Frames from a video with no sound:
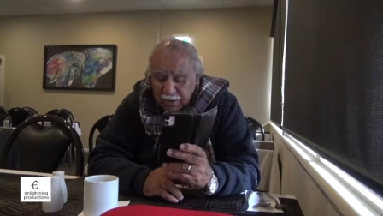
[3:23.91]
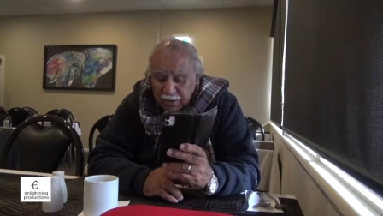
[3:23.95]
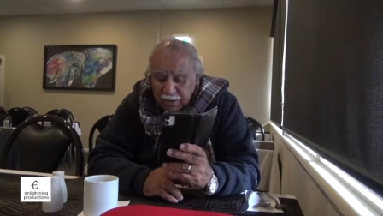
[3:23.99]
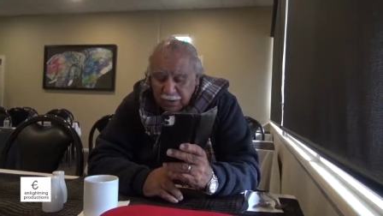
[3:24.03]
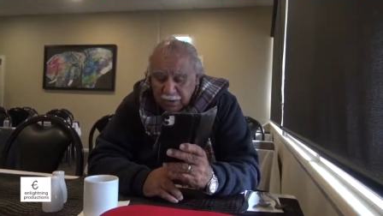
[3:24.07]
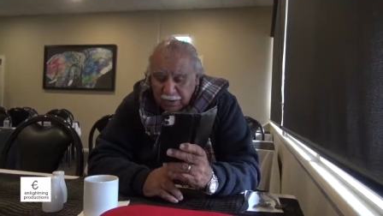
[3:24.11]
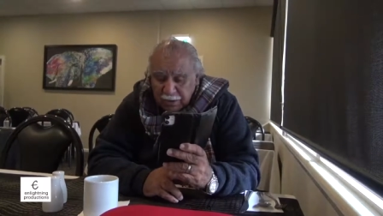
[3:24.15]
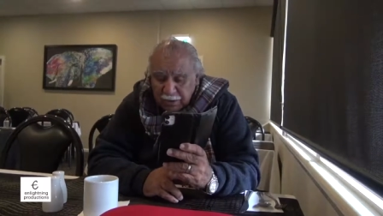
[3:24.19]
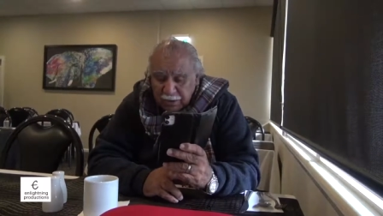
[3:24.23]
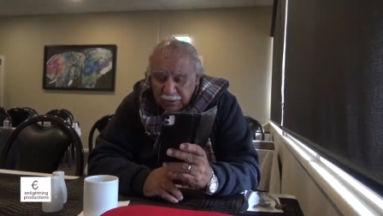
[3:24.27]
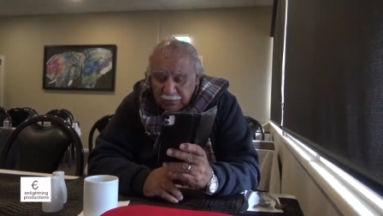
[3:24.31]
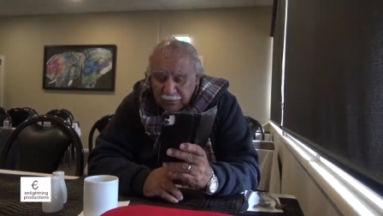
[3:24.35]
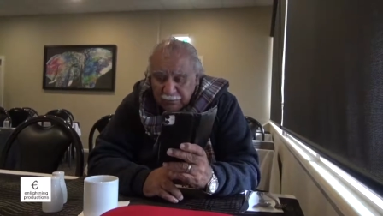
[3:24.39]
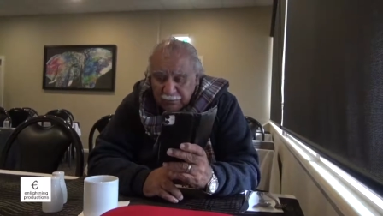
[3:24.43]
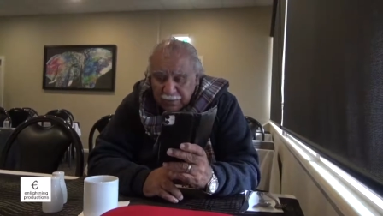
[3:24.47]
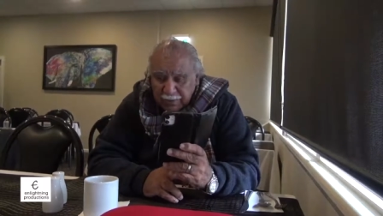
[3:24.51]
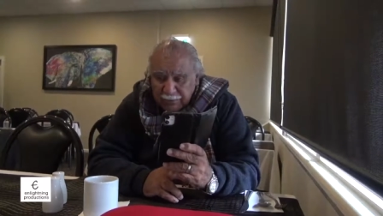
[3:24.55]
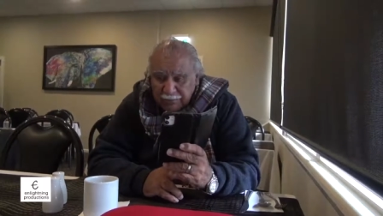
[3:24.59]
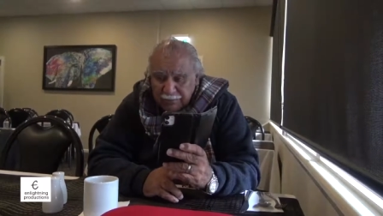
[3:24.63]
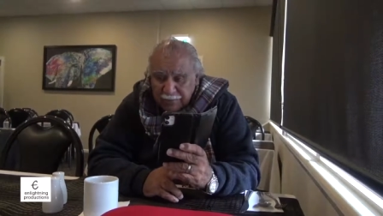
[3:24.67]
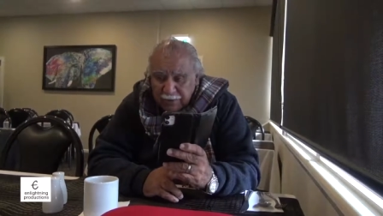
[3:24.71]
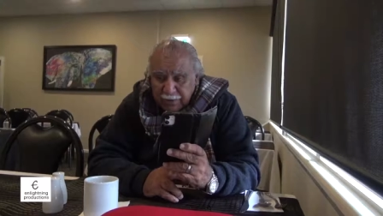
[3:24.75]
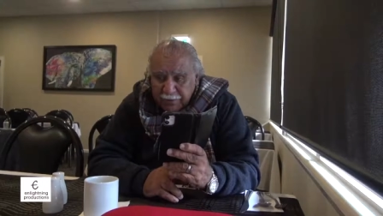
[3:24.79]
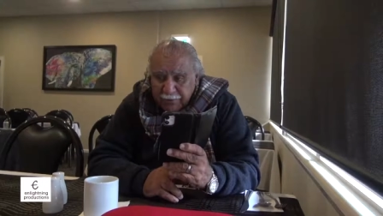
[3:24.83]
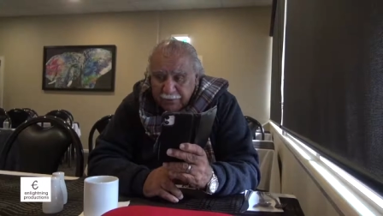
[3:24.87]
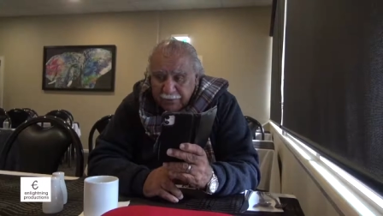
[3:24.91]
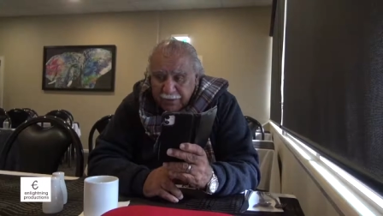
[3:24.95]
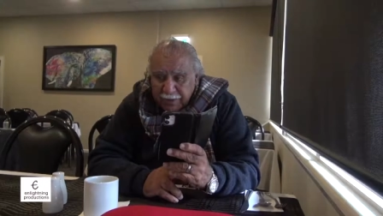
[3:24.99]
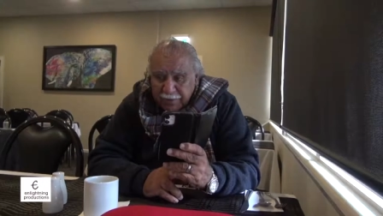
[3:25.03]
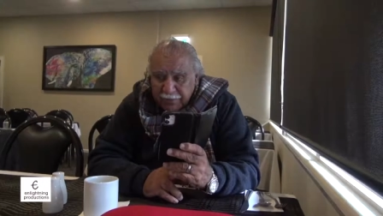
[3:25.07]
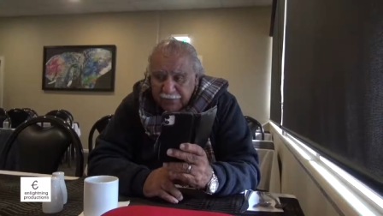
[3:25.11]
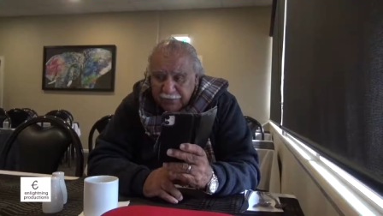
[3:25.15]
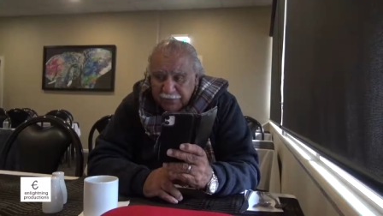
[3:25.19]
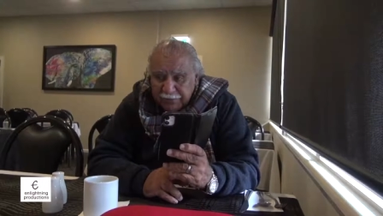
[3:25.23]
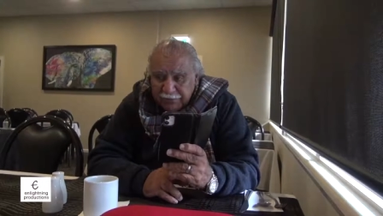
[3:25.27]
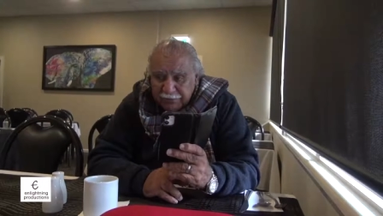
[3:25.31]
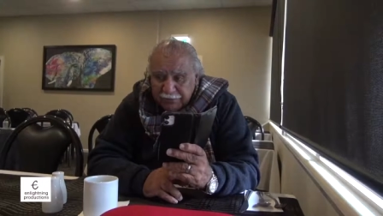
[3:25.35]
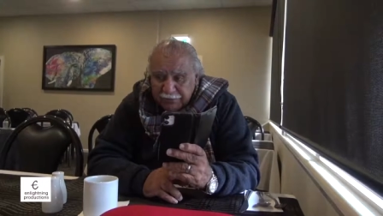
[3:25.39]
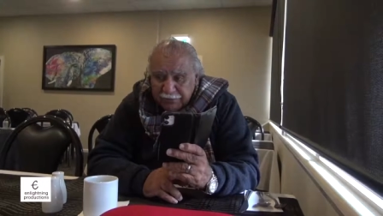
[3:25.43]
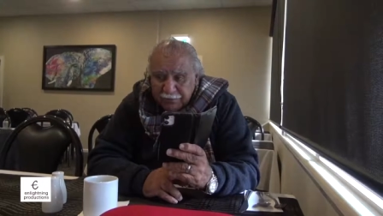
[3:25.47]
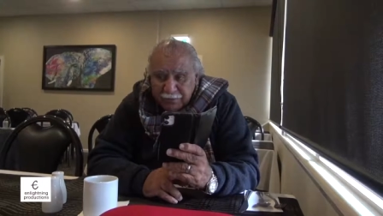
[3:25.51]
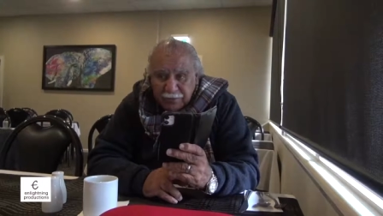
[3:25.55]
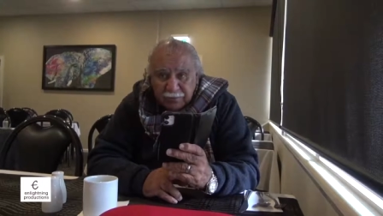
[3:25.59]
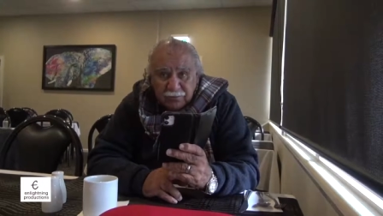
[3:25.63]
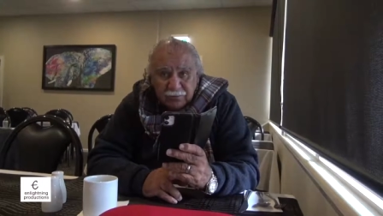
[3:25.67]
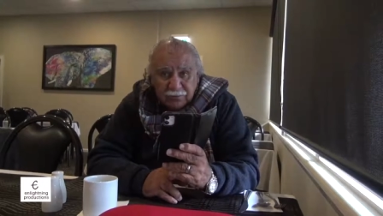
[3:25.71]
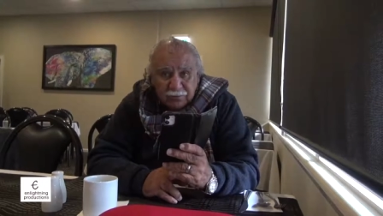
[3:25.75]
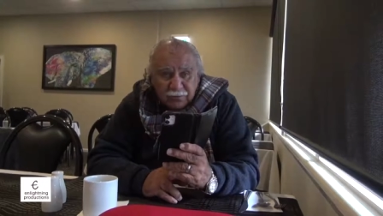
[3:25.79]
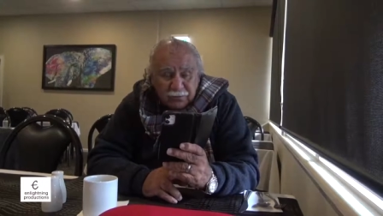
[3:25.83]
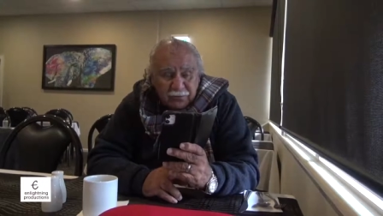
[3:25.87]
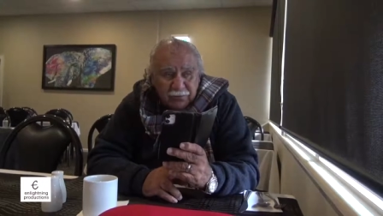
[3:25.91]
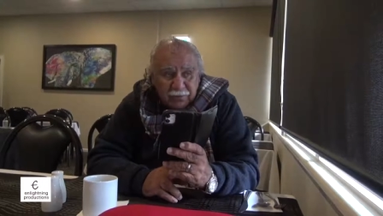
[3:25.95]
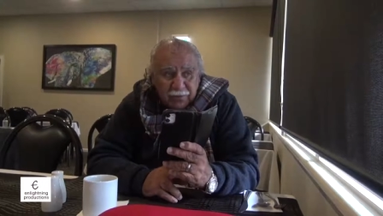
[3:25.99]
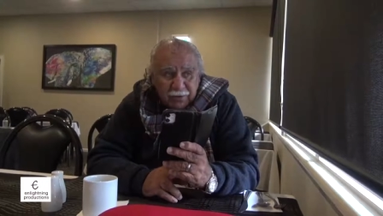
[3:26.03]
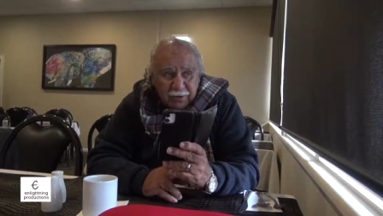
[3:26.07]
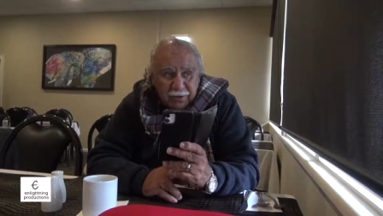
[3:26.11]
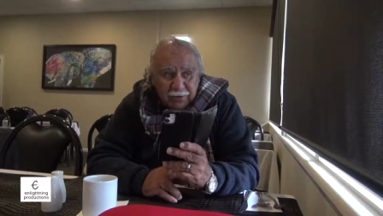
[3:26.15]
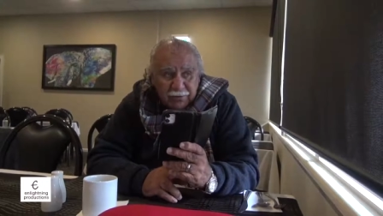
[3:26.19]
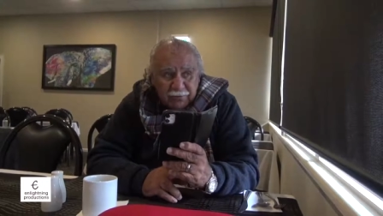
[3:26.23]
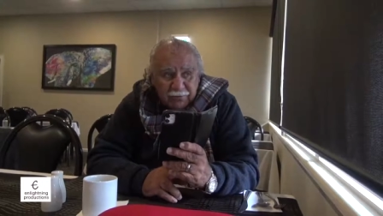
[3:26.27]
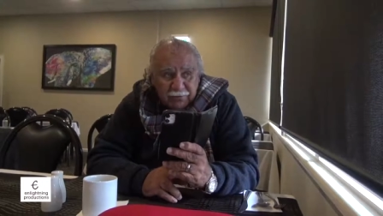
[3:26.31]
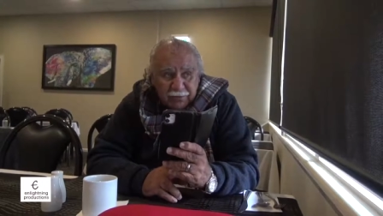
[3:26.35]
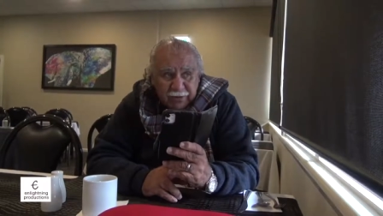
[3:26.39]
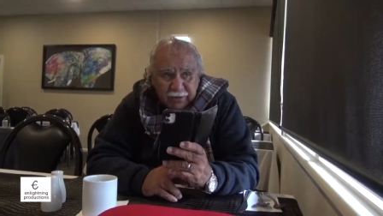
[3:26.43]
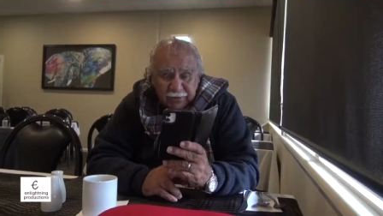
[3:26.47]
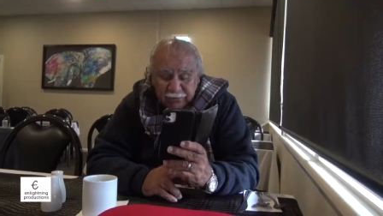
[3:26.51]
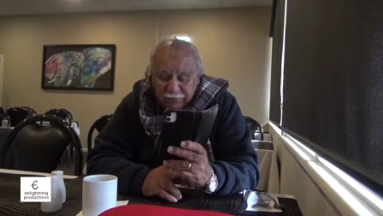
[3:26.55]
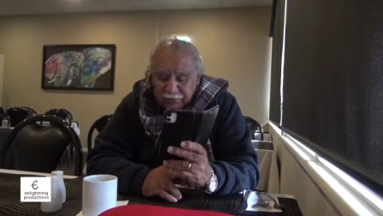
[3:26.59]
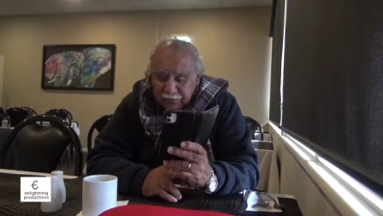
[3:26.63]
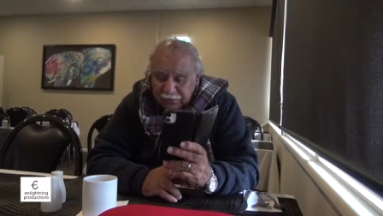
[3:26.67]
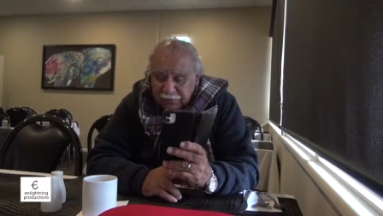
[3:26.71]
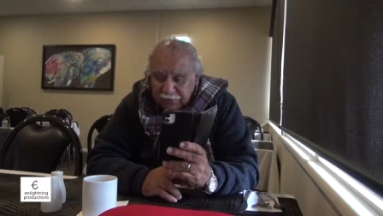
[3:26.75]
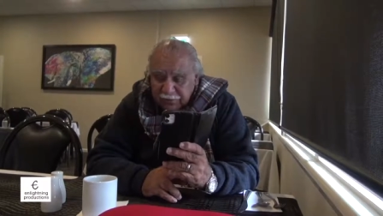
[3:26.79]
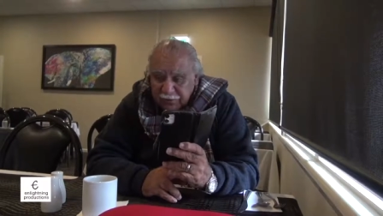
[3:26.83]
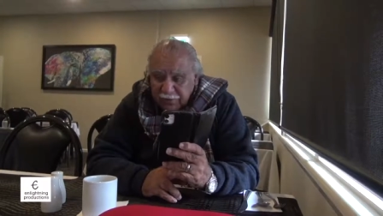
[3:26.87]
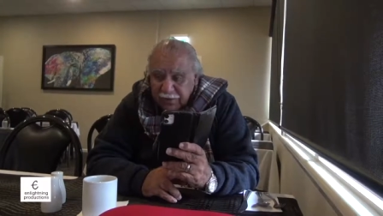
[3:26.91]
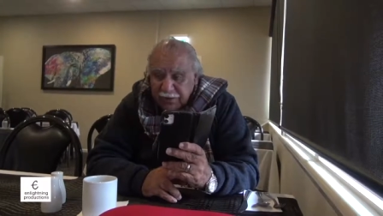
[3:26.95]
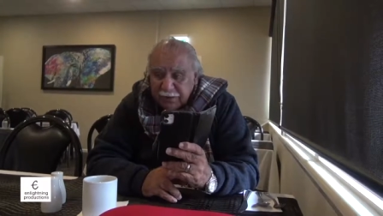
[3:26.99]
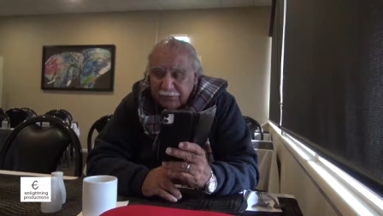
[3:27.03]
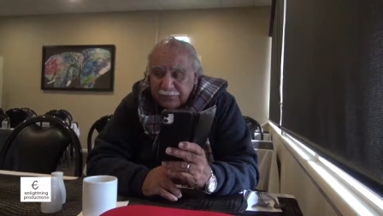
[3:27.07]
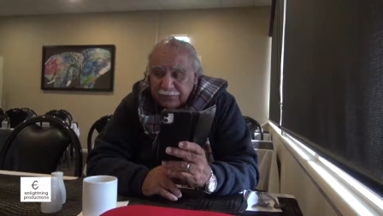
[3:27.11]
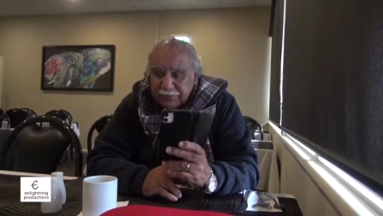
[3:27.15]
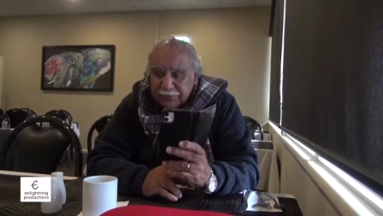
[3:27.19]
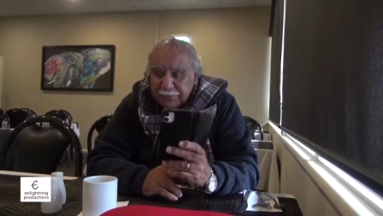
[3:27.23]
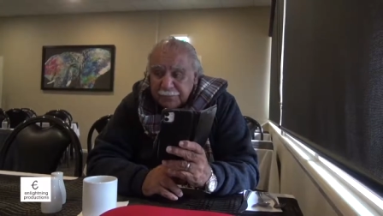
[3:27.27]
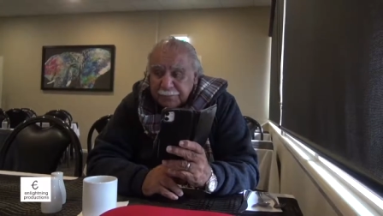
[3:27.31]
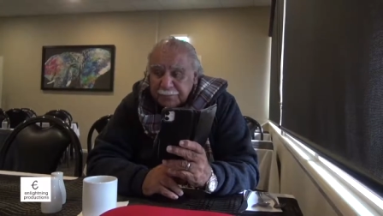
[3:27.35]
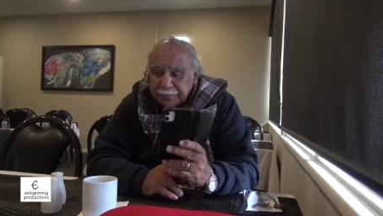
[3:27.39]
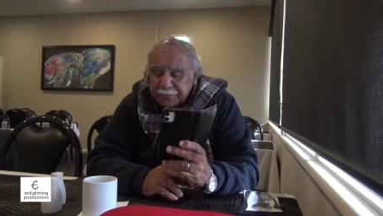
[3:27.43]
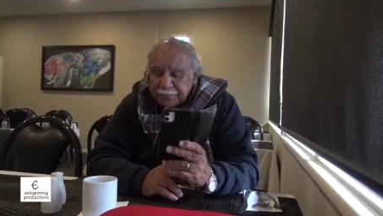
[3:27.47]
uh, wrapped that around his throat to try and save his life.